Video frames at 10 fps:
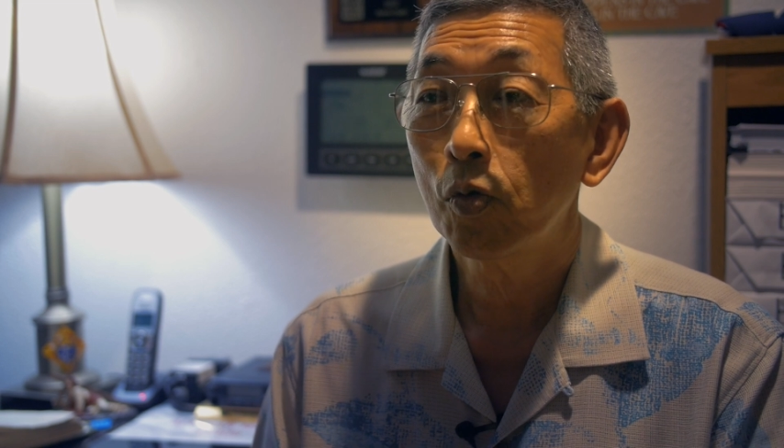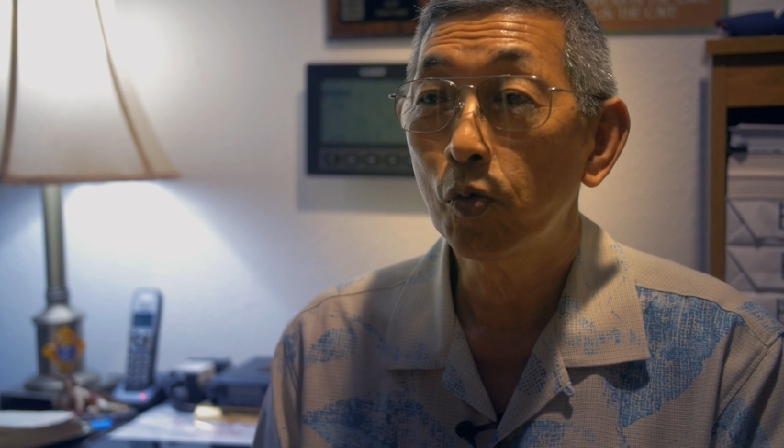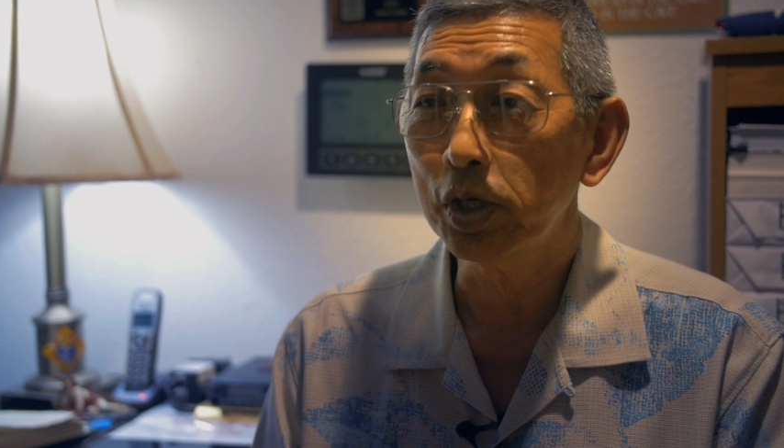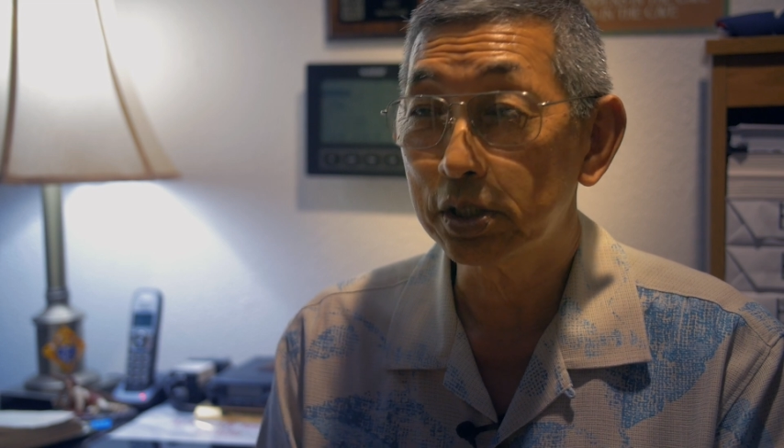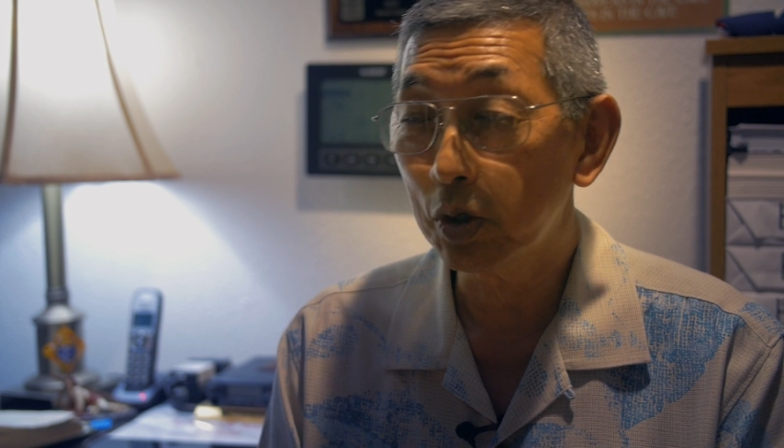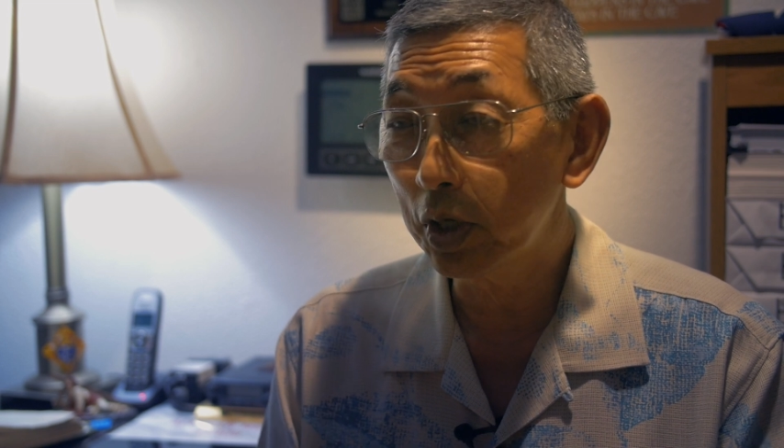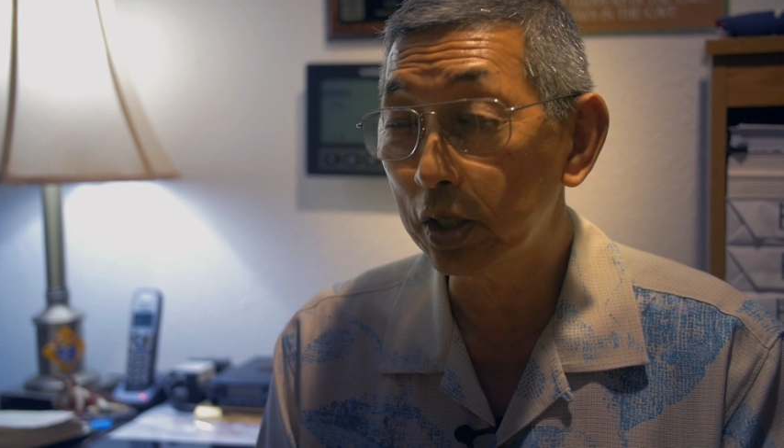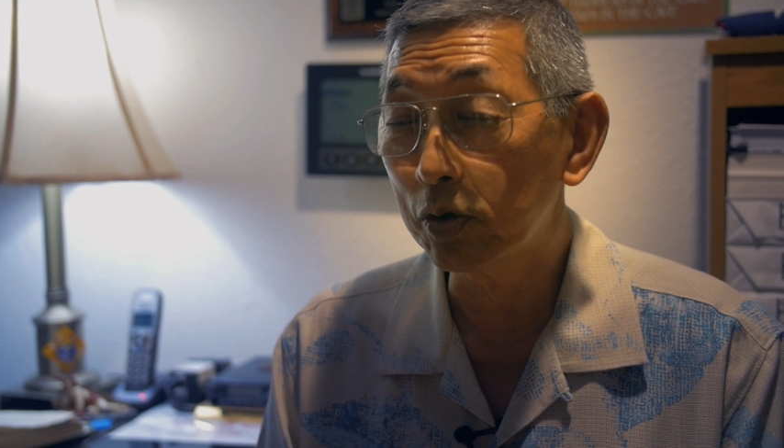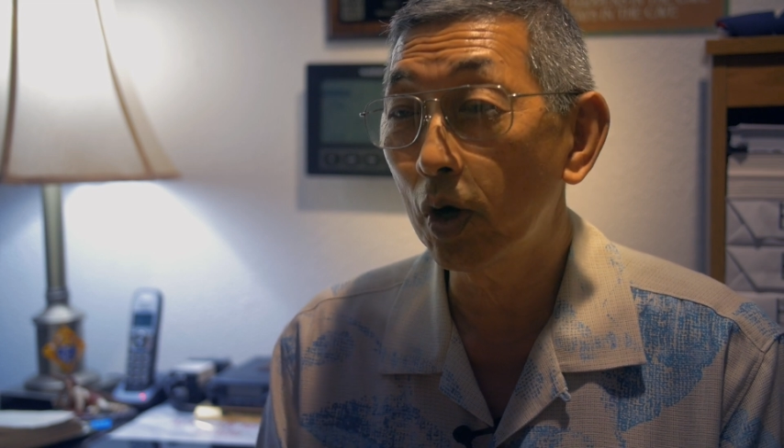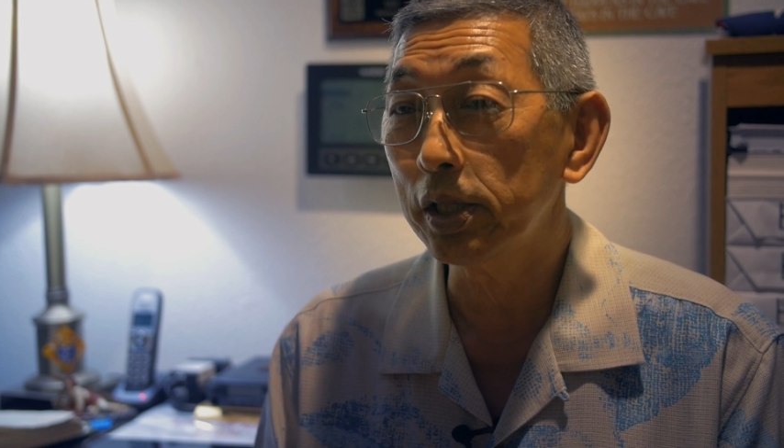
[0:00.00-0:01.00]
we sold
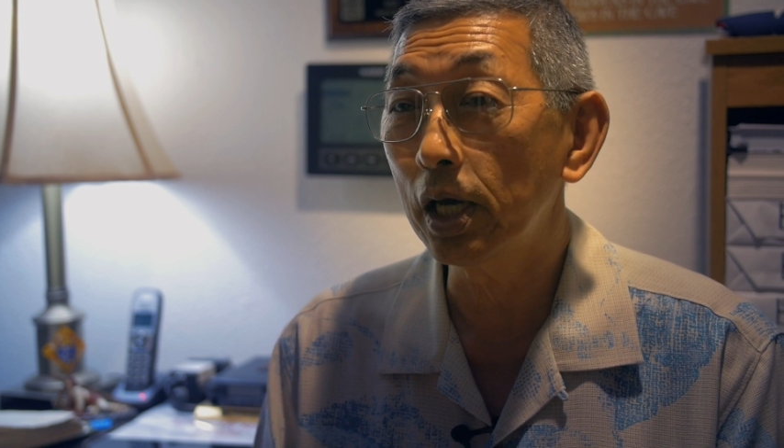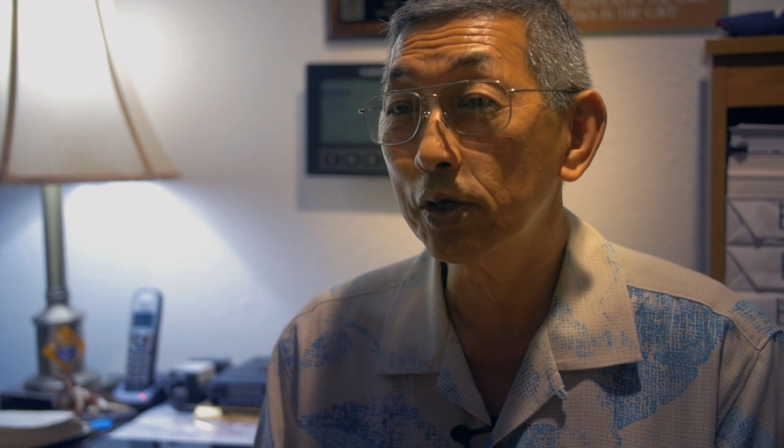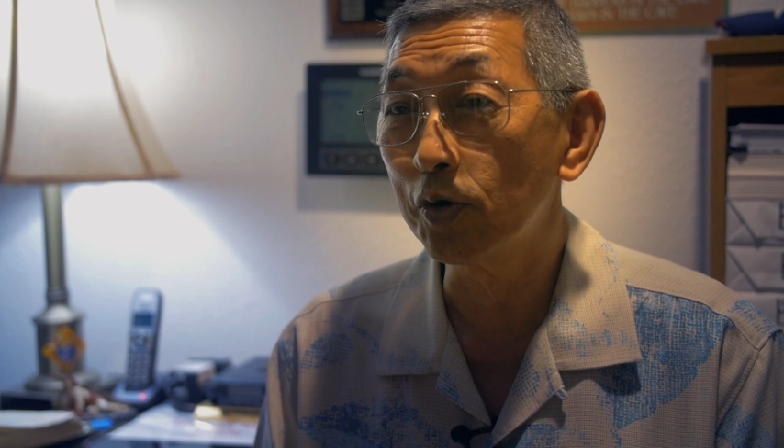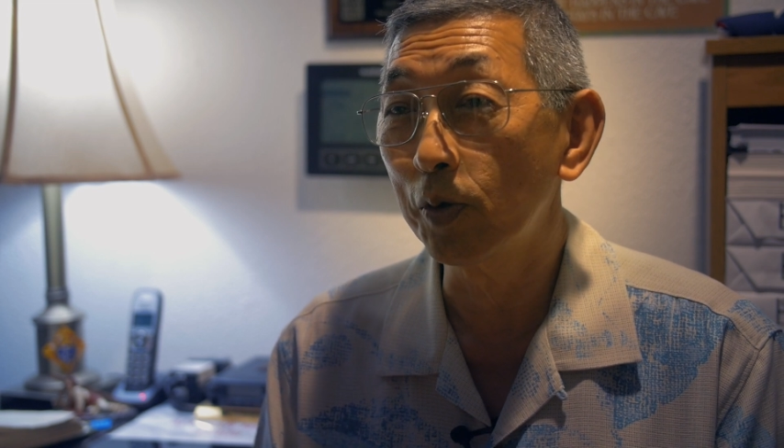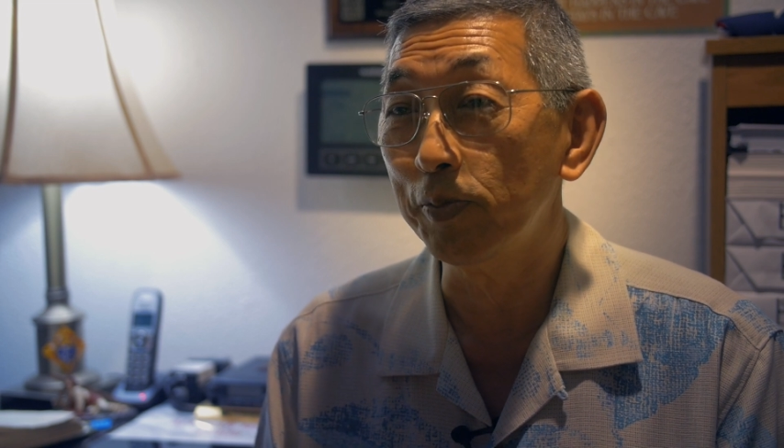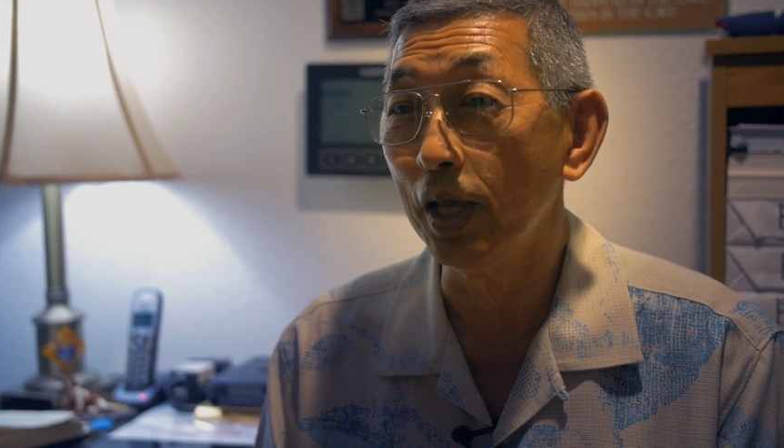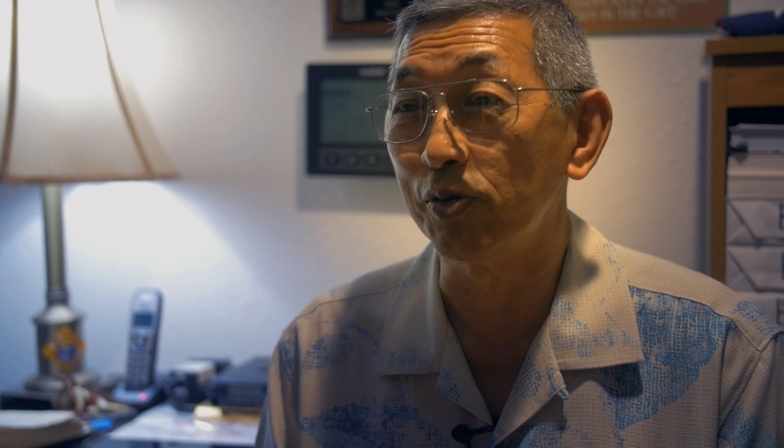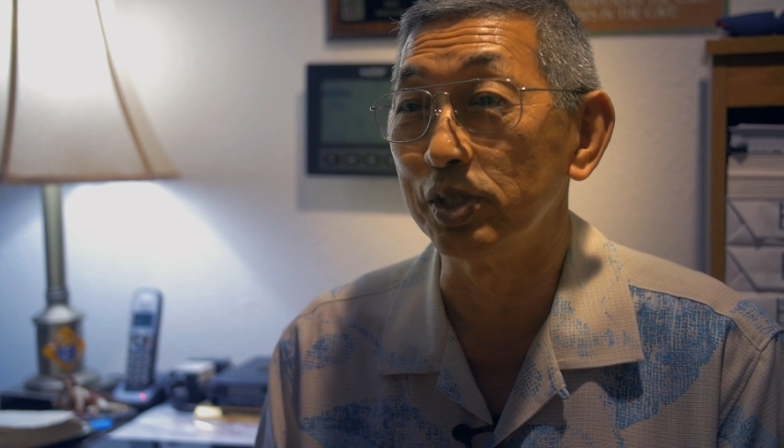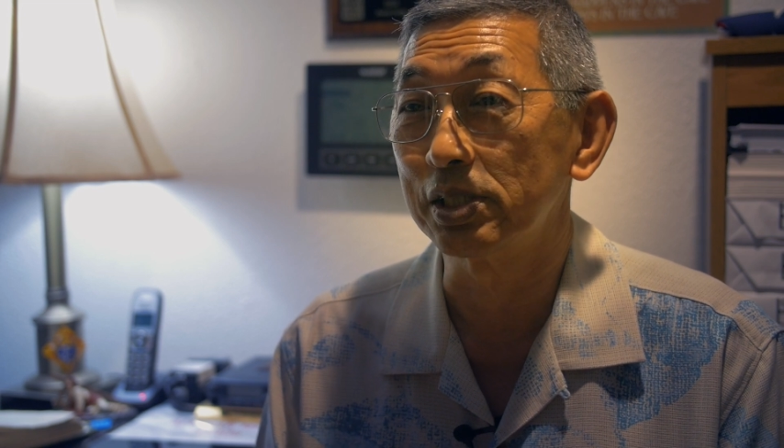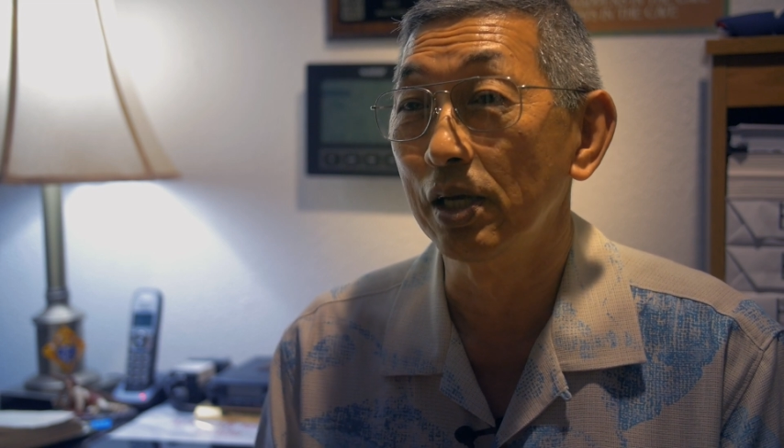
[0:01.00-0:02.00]
it to another group
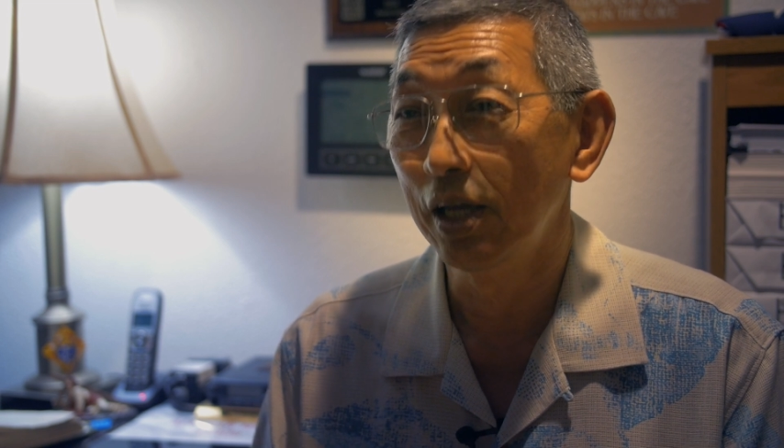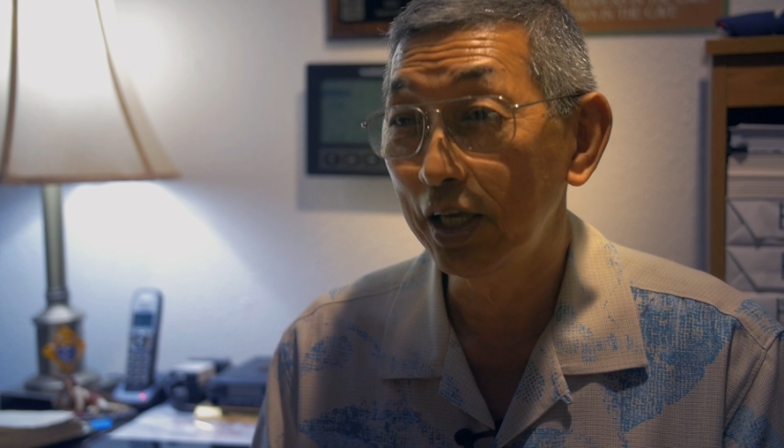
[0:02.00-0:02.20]
that was